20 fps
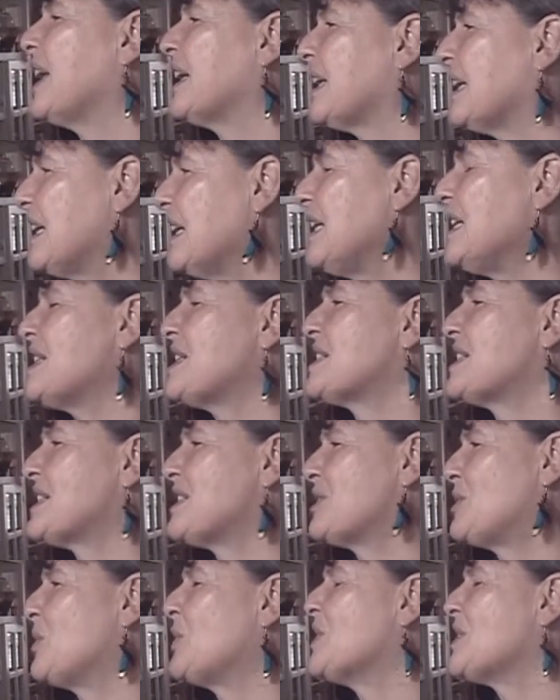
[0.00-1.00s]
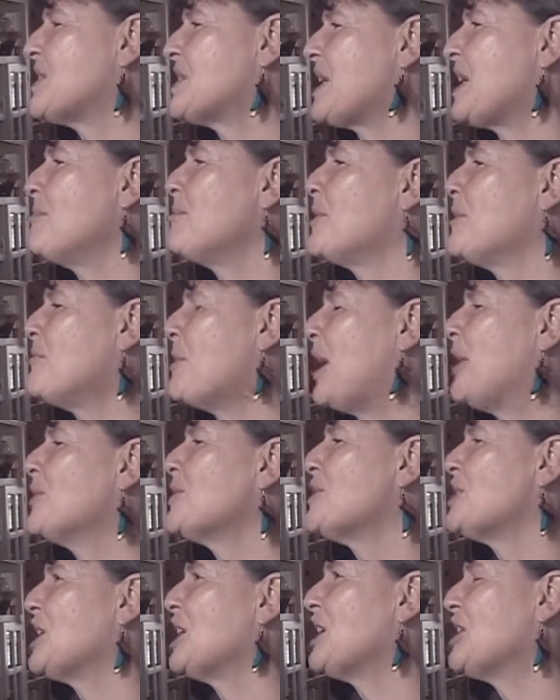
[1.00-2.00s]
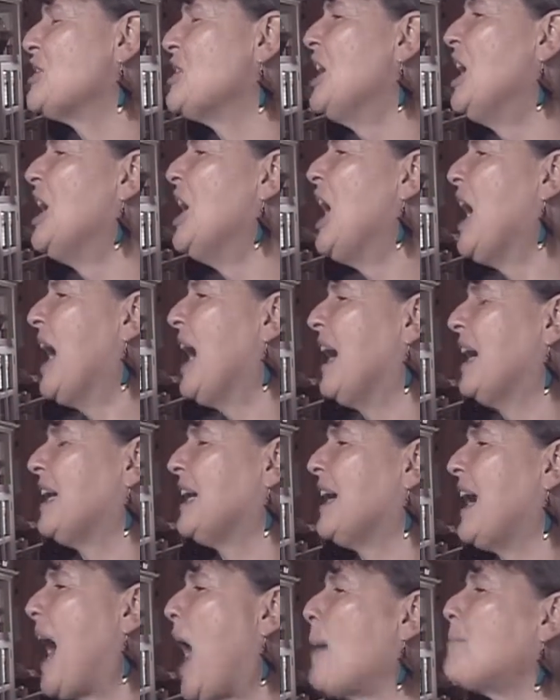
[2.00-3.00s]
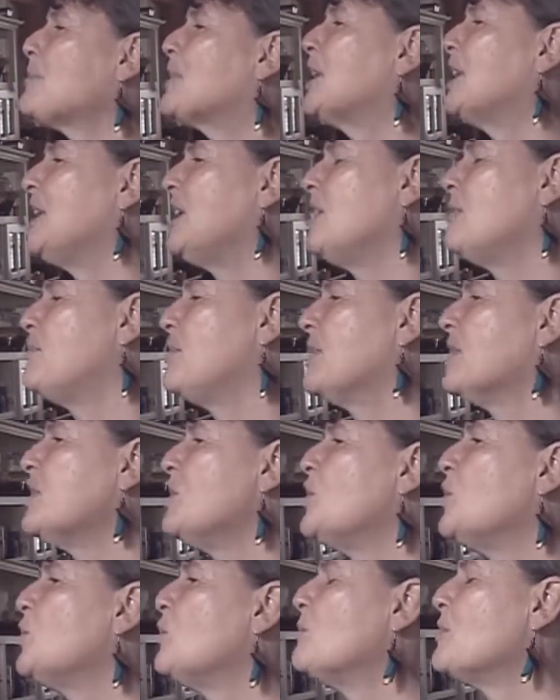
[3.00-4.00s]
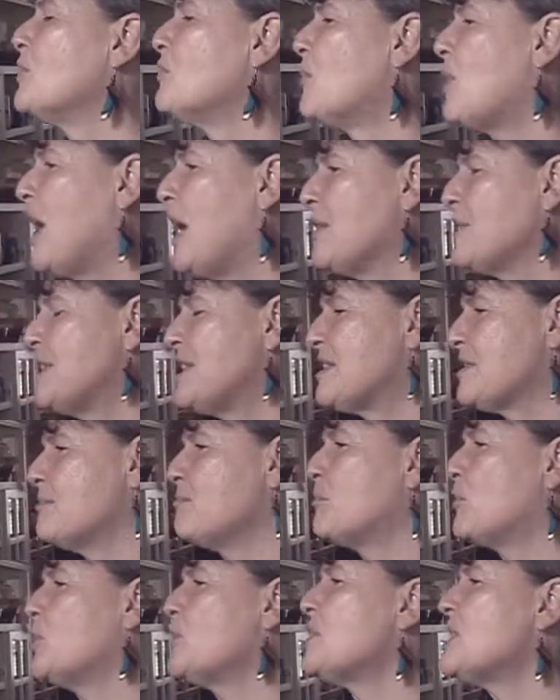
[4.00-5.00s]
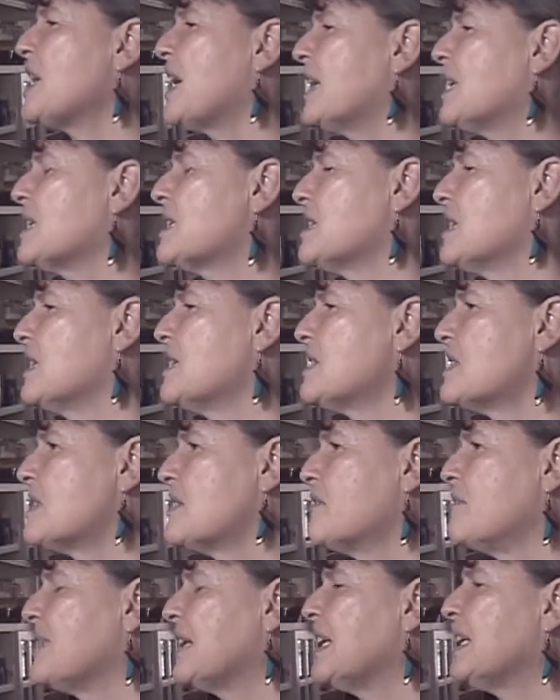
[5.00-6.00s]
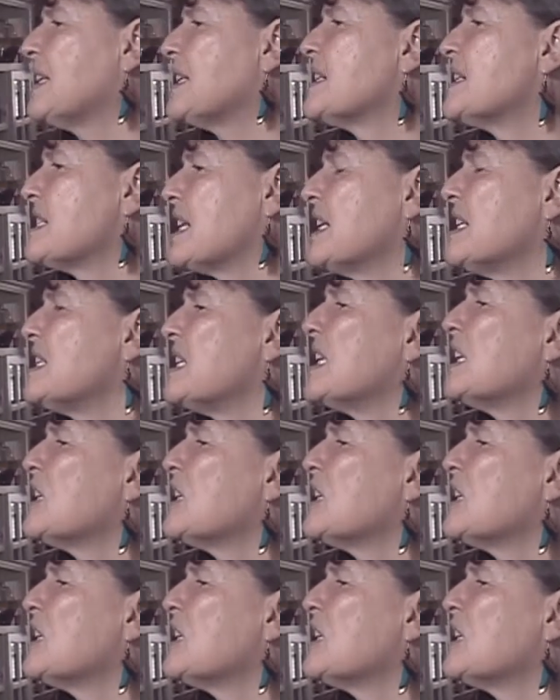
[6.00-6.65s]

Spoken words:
at least to the same amount in upkeeping human rights and protecting civilians, and